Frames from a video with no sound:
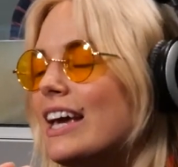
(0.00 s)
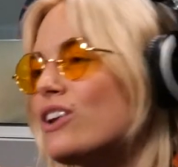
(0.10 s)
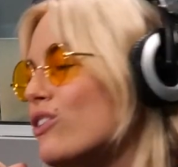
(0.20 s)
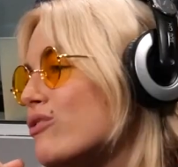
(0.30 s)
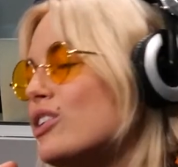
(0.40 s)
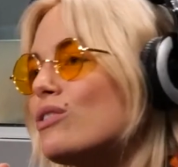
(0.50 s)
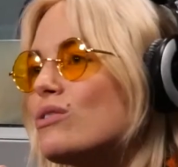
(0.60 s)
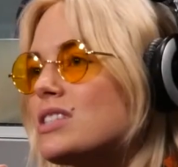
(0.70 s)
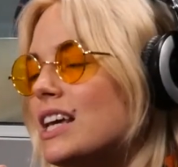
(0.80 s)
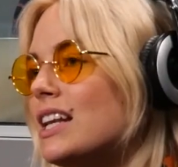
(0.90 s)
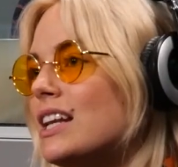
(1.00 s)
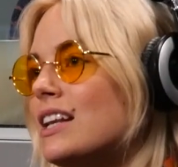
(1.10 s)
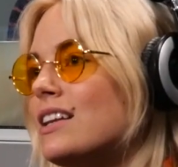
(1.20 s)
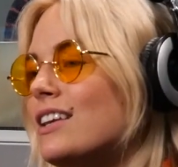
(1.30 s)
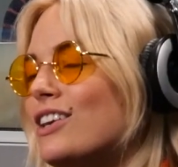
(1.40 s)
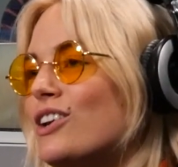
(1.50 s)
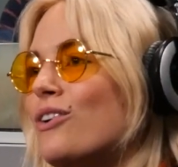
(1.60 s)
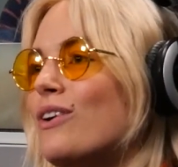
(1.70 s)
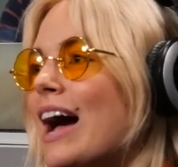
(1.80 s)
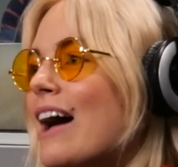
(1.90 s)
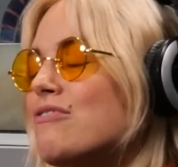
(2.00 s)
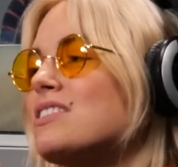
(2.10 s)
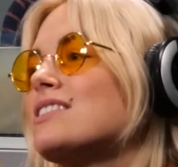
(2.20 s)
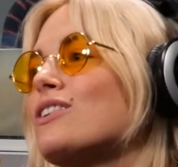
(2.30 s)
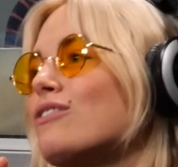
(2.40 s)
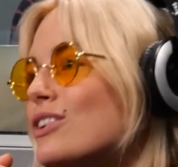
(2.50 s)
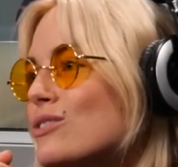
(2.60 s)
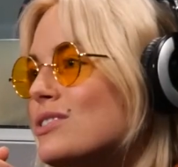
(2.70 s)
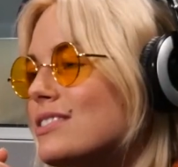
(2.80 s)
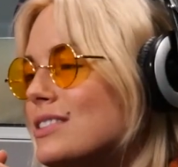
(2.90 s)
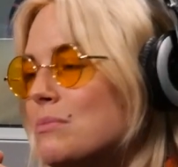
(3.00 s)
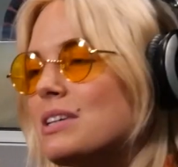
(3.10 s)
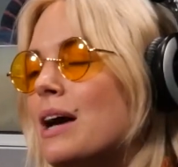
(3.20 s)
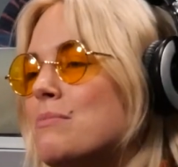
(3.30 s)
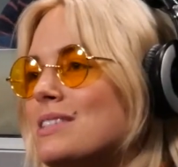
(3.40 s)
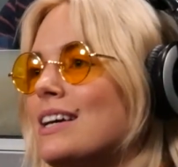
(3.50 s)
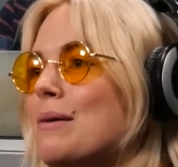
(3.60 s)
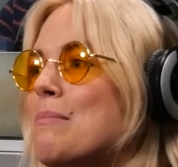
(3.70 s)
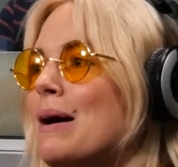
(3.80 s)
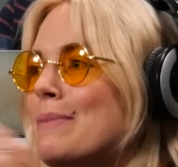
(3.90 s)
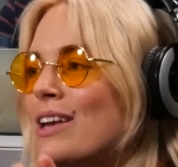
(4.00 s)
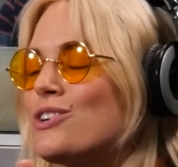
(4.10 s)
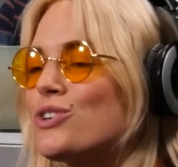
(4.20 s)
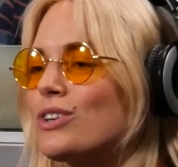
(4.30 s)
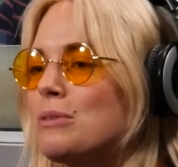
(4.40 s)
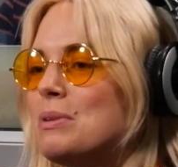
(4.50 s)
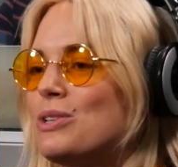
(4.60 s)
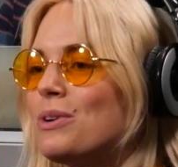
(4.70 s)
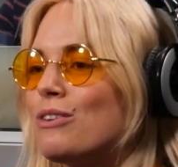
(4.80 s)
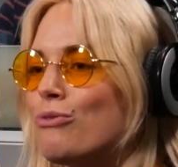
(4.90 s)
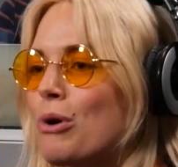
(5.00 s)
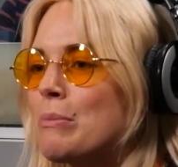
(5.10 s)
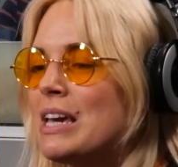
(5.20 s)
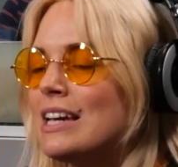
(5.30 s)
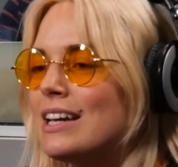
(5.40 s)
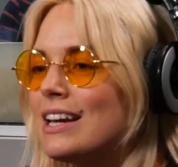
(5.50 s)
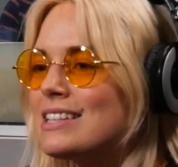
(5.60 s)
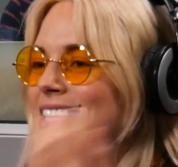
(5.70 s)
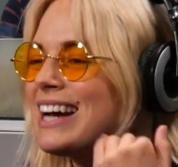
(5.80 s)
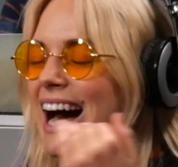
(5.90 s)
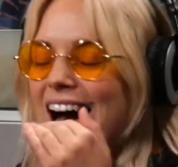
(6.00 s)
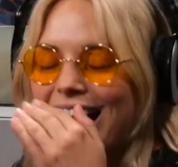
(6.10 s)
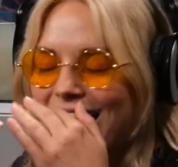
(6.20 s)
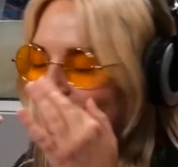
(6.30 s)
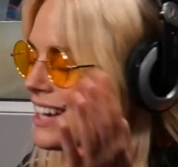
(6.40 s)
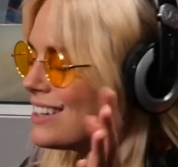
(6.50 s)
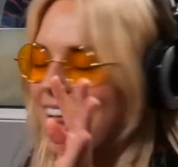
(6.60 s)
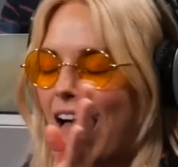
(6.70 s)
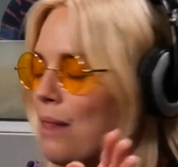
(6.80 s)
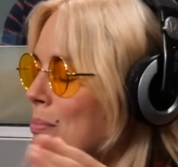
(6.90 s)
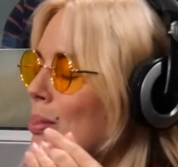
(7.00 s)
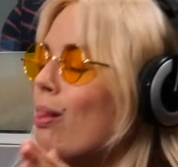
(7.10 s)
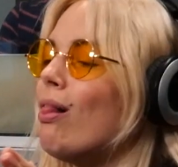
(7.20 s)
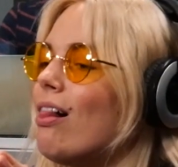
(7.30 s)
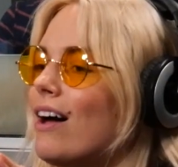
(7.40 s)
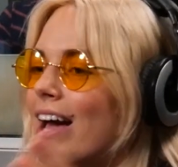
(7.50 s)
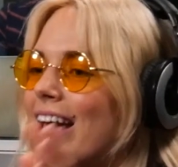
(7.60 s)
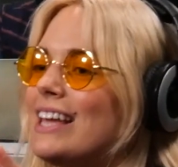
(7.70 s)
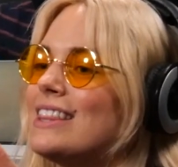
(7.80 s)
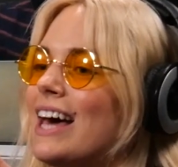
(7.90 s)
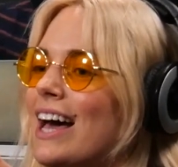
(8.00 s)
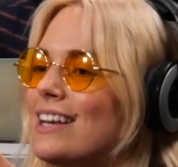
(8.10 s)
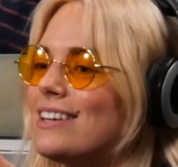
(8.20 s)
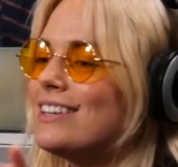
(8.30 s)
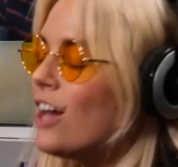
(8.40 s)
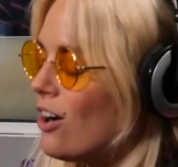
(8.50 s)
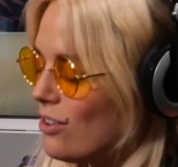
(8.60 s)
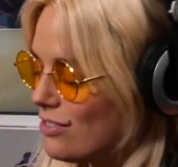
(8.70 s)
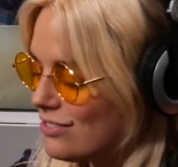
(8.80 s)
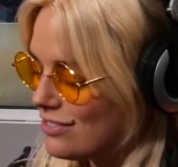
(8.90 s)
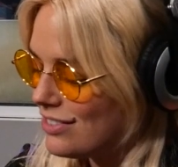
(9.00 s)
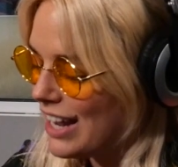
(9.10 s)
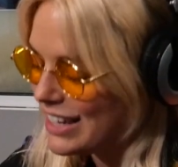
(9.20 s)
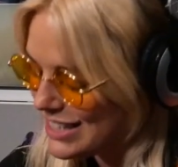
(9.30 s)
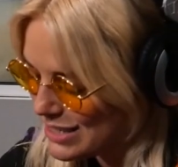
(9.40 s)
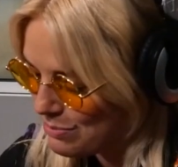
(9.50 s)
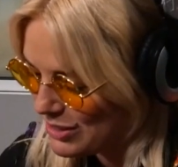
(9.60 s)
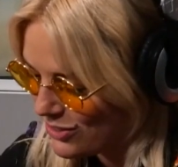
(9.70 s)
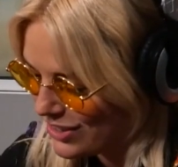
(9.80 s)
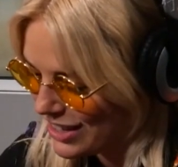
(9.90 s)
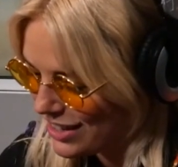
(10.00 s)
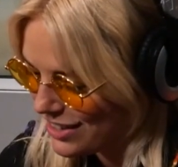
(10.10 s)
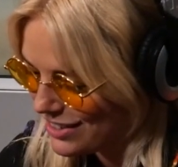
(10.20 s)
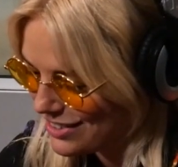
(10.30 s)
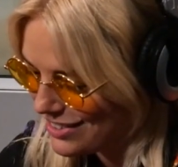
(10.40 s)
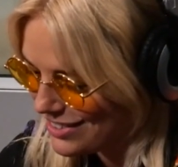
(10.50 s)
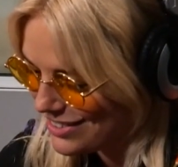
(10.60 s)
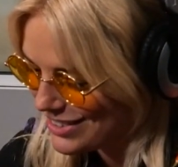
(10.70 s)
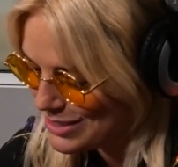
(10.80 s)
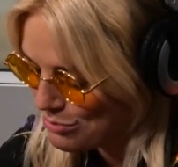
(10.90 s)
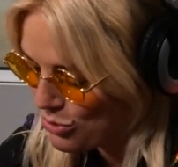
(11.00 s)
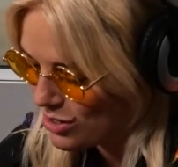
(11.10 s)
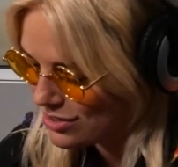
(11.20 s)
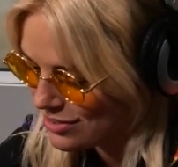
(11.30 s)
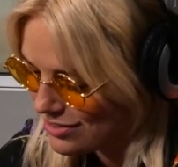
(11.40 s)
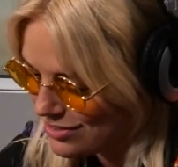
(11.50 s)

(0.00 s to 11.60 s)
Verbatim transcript: interviews and, you know, half these interviews sometimes like my manager could be doing for me. And it's yeah. like, I, uh, ugh, I yeah. hate that. No. Yeah. I need to be doing it. Yeah. It's important.